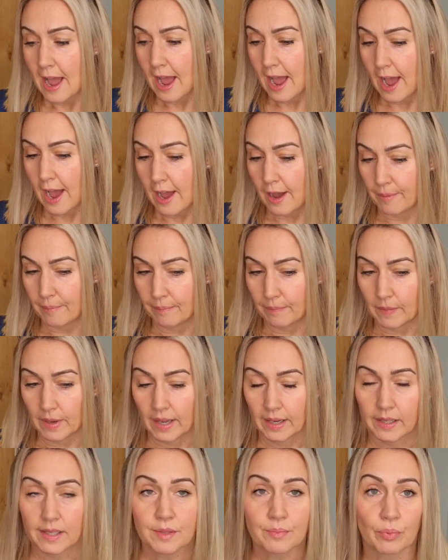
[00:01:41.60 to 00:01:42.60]
um,
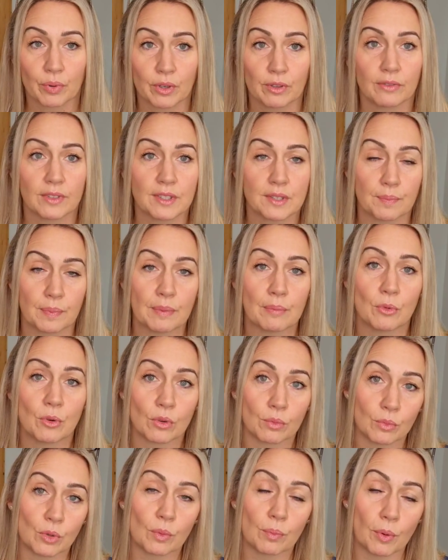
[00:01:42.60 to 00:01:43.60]
and is proven to be more
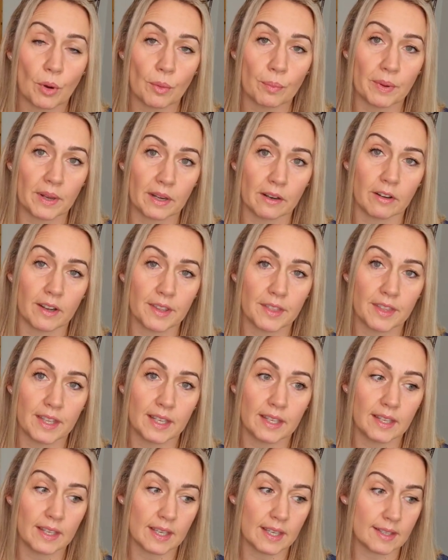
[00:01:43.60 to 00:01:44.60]
and more popular. I
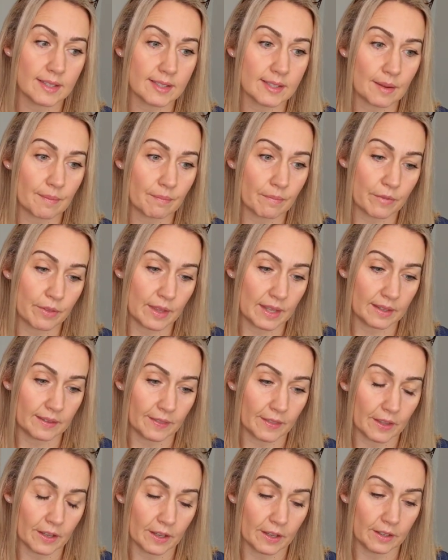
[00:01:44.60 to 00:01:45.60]
think it's something
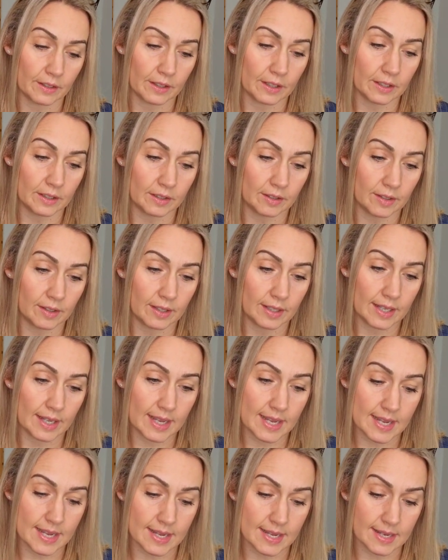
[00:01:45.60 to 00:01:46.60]
that
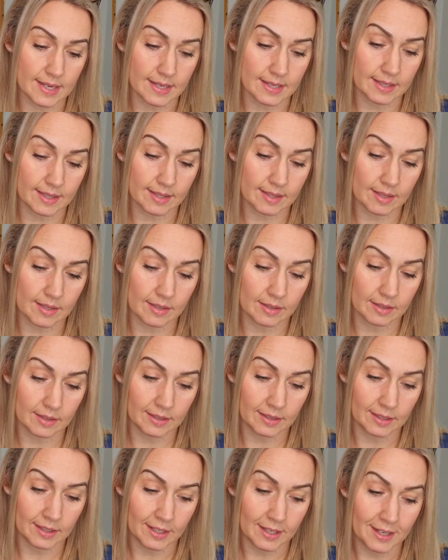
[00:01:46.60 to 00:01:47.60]
is
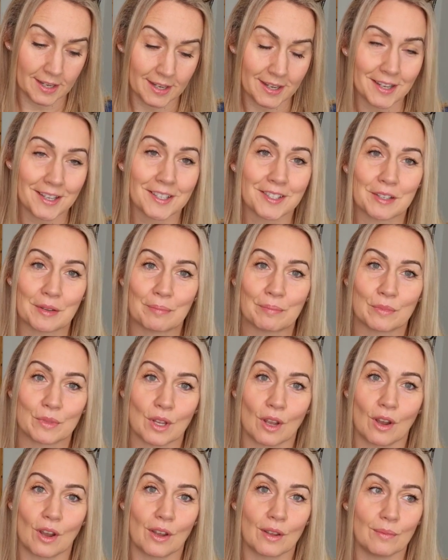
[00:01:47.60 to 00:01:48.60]

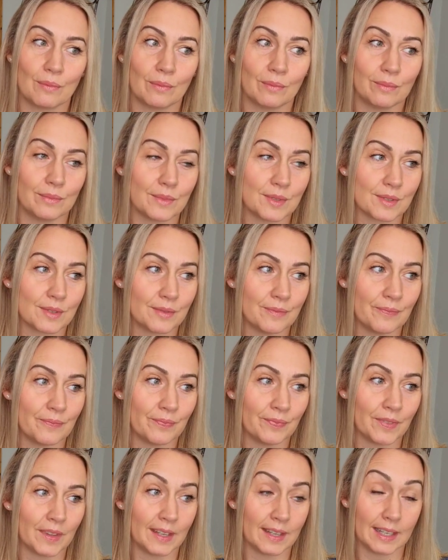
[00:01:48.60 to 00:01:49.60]
sometimes
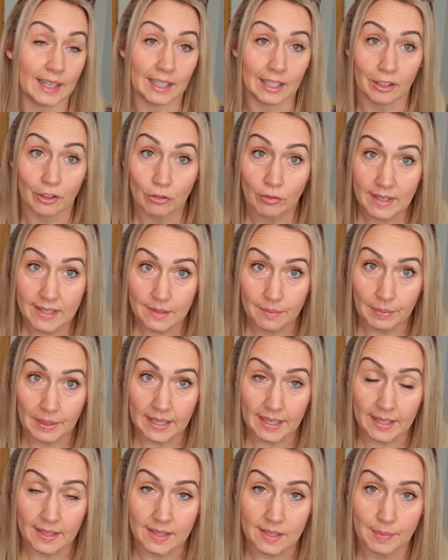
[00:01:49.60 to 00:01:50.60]

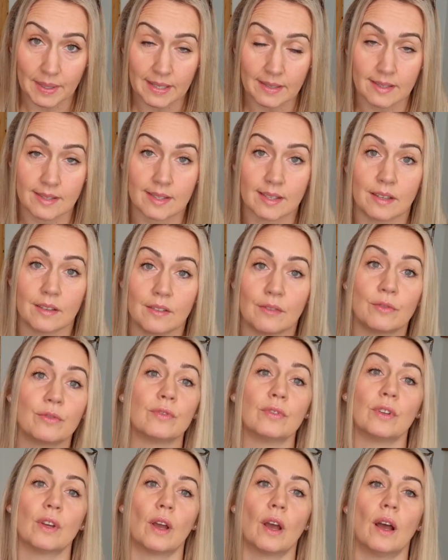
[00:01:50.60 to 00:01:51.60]
incredibly expensive
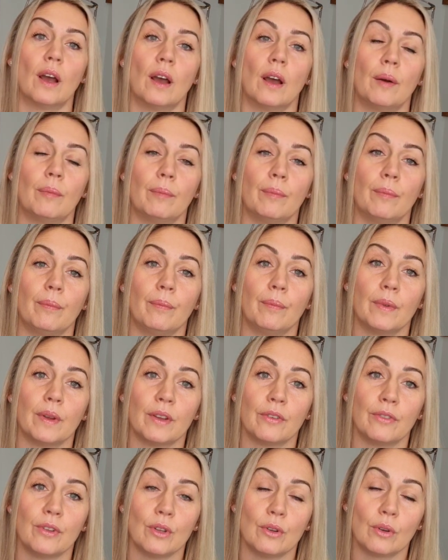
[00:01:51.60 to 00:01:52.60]
um,
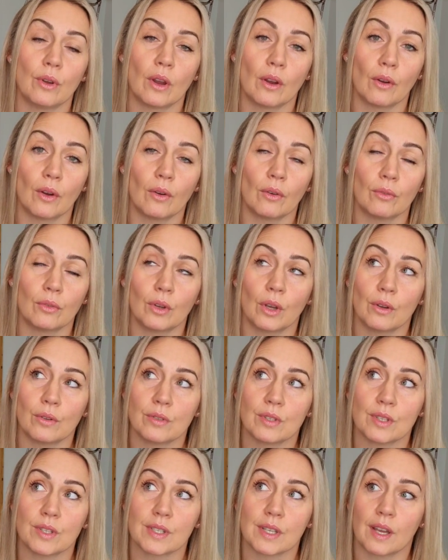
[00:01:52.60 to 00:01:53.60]
if you go, go
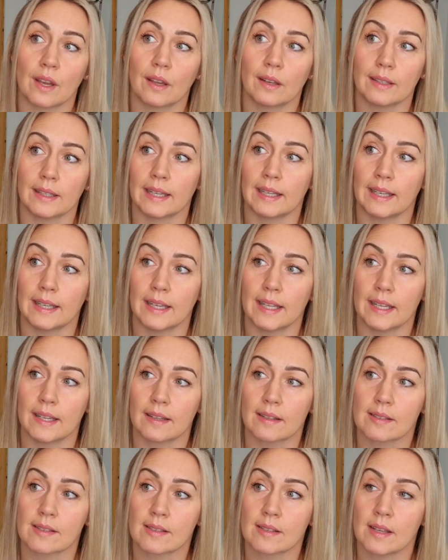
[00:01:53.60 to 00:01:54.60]
to certain
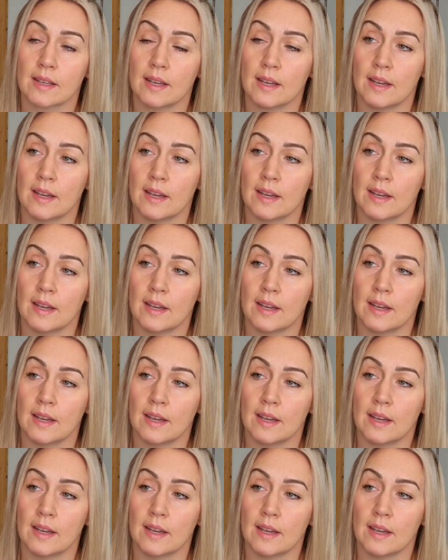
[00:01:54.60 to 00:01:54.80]
clinics,